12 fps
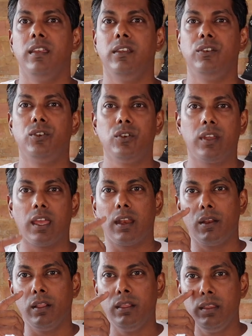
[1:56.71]
you do get a
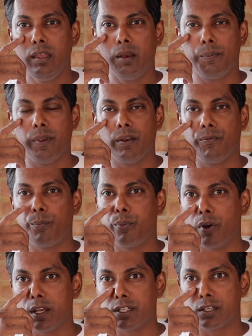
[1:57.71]
little bit of
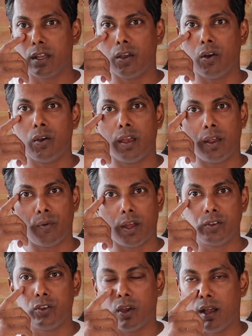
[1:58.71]
pressure
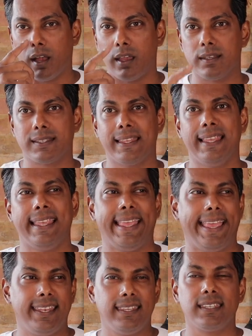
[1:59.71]
around your eyes,
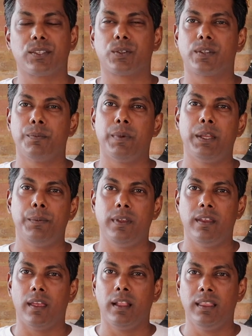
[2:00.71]
and this made
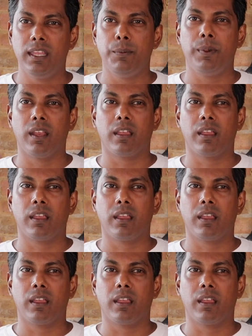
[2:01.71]
me a little bit